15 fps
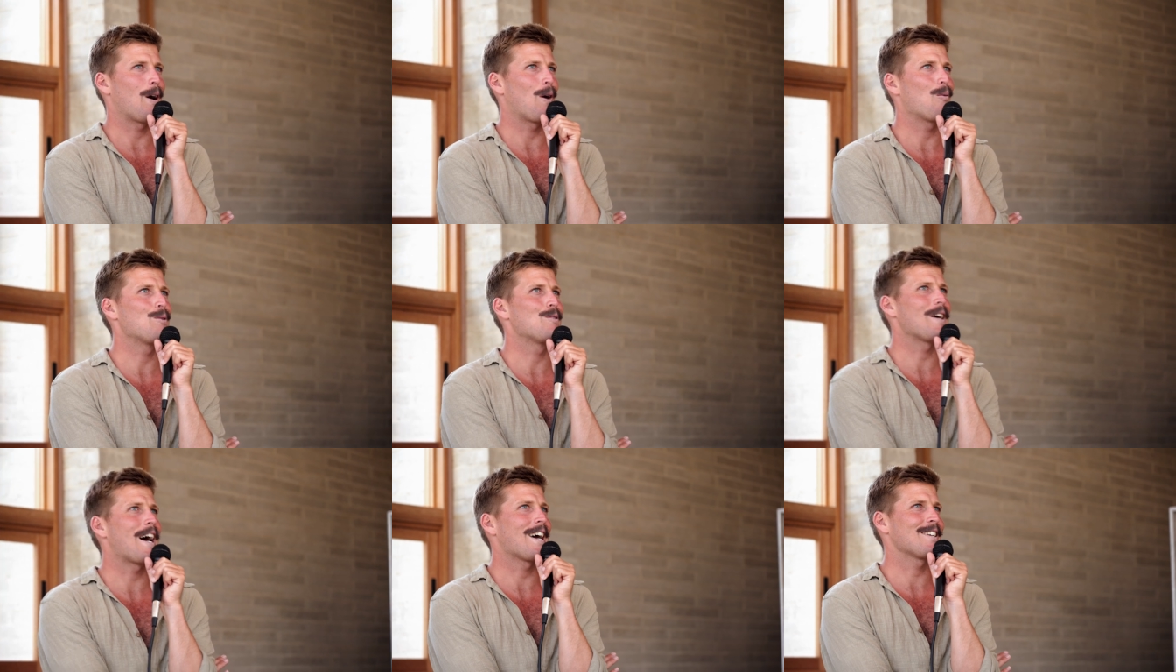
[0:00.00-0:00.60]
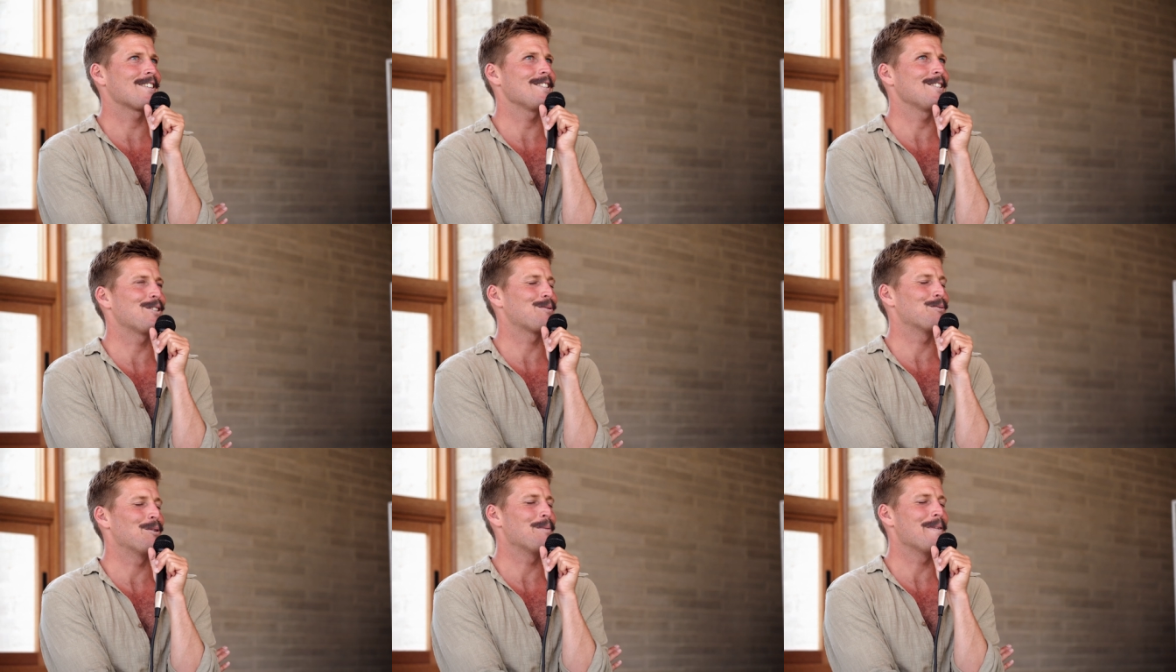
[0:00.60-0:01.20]
I was actually
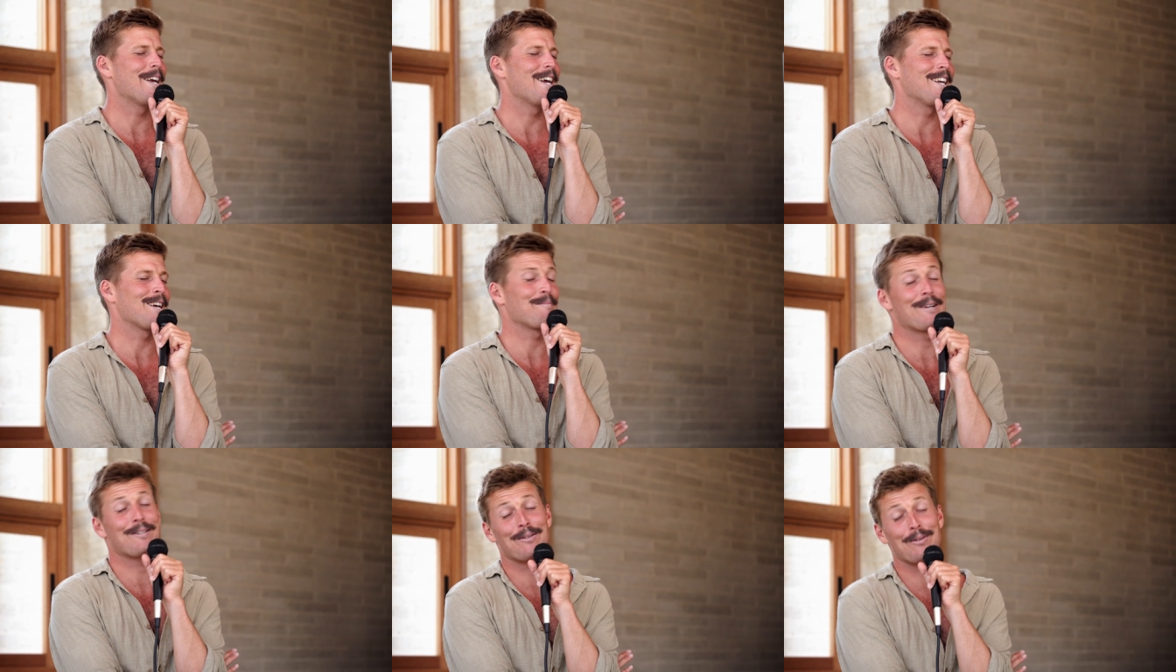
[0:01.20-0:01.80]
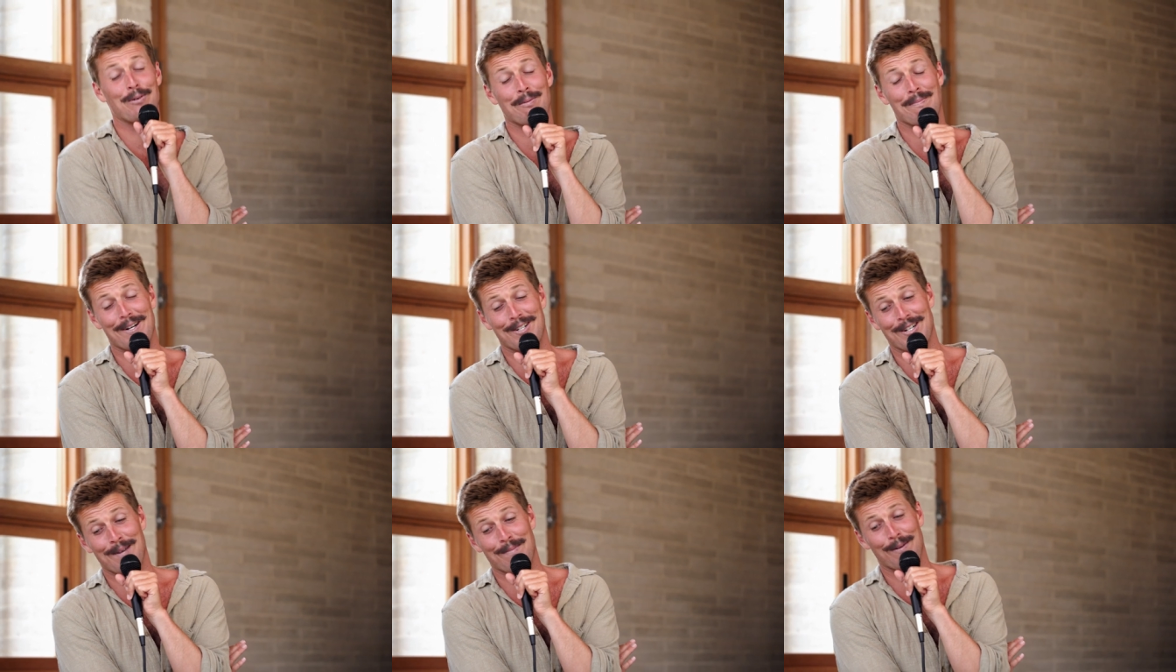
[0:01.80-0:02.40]
just ruminating. I'm yet to call my
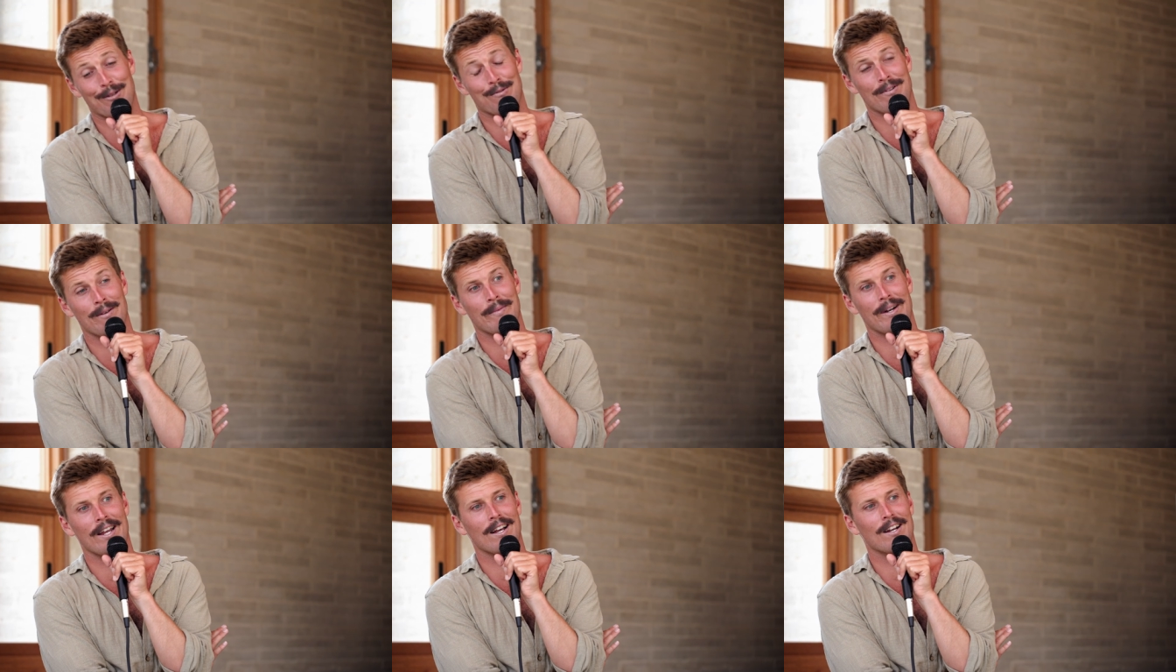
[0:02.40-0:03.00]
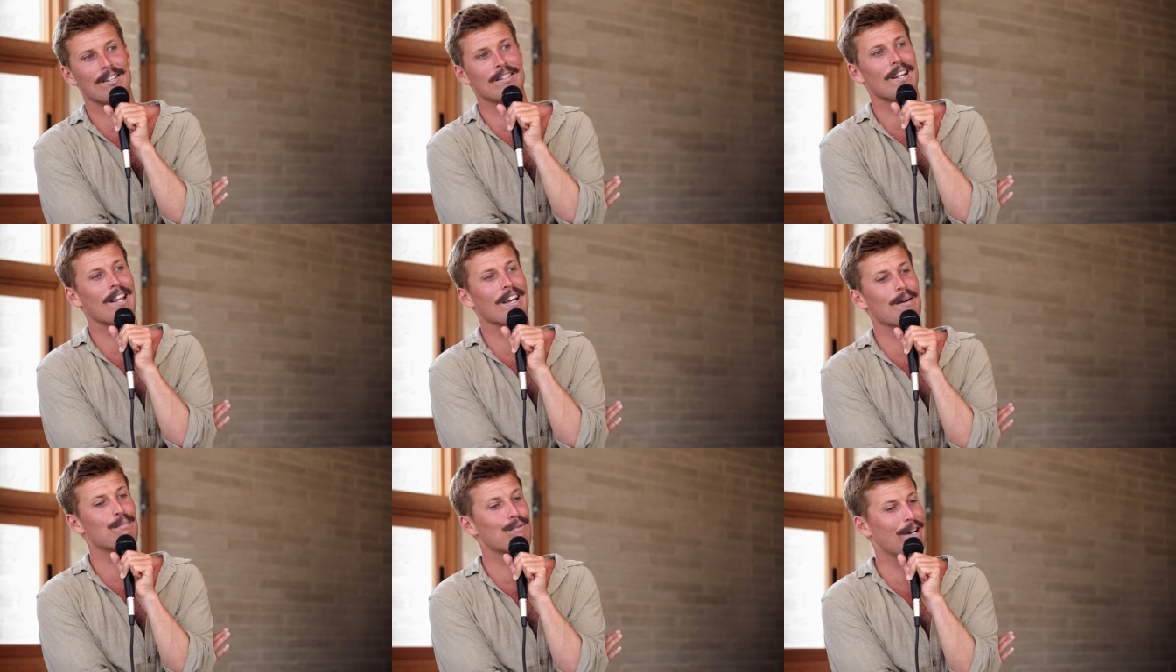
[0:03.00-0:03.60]
shaper. I was ruminating. I just had
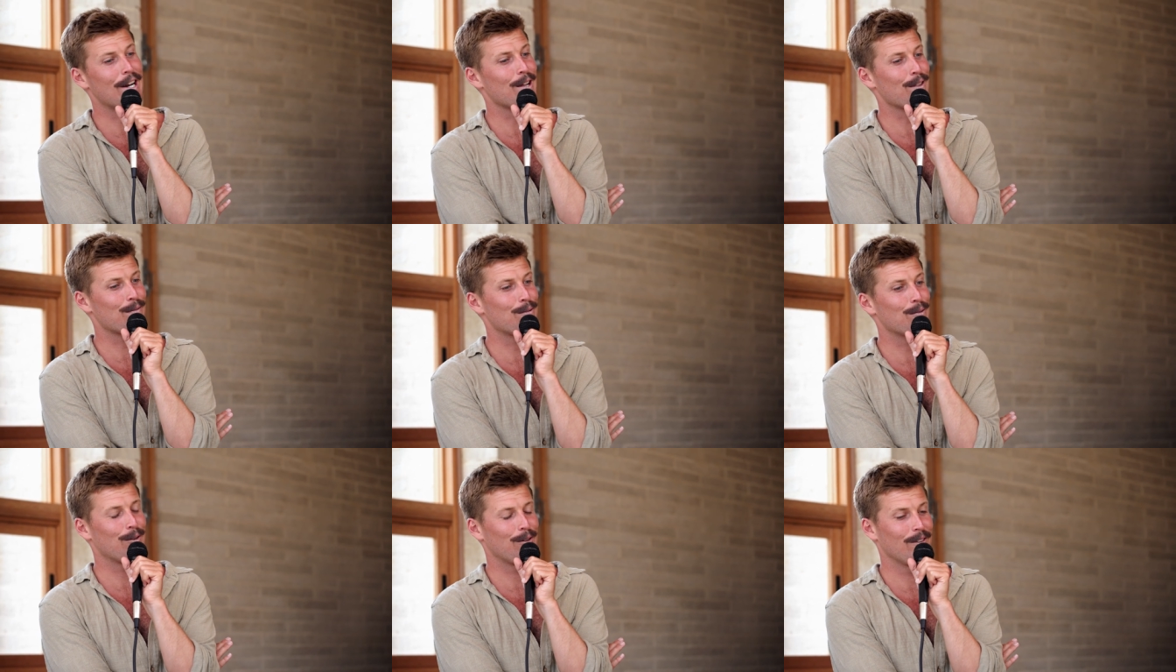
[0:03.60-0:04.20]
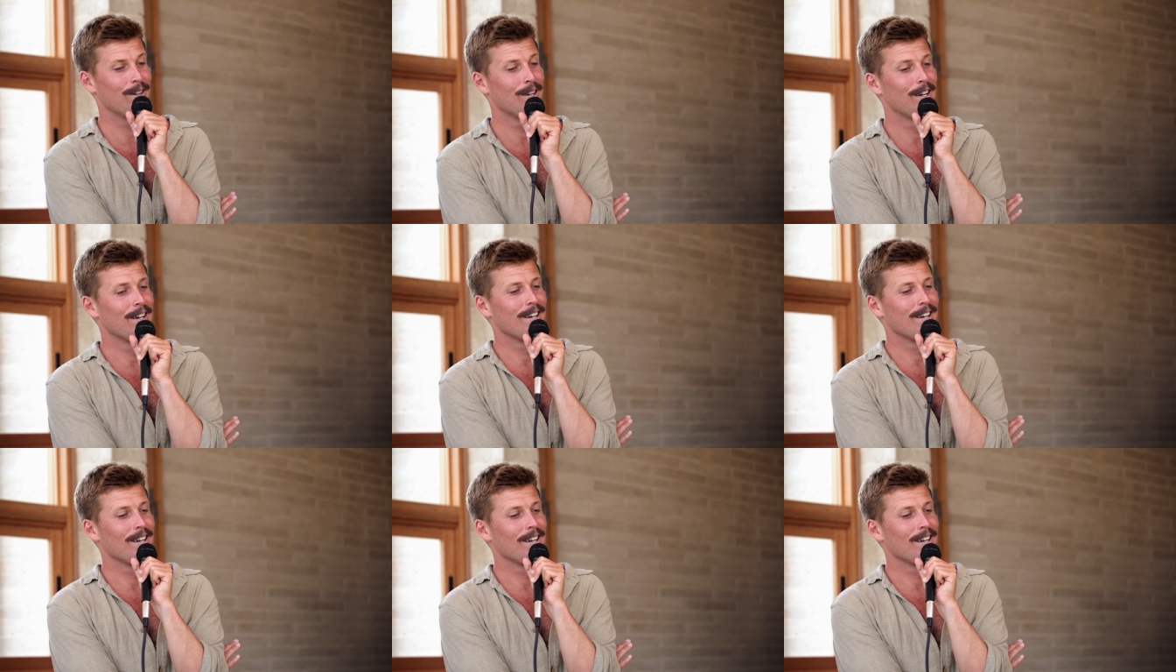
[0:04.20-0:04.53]
like a breakthrough on